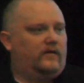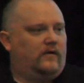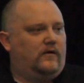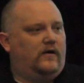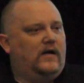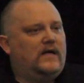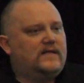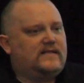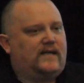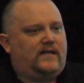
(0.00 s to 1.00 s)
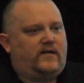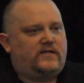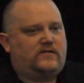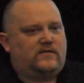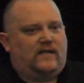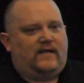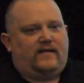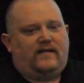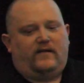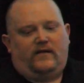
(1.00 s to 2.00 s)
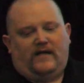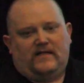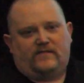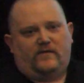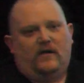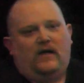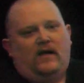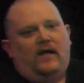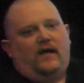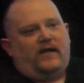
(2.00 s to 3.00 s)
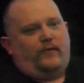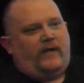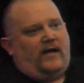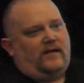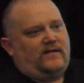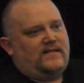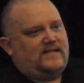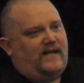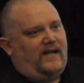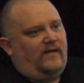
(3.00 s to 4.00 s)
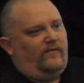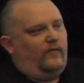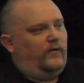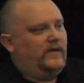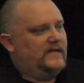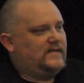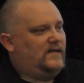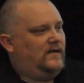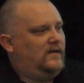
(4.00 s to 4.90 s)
at our secondary schools. I'd like to thank you guys for coming out and staying for this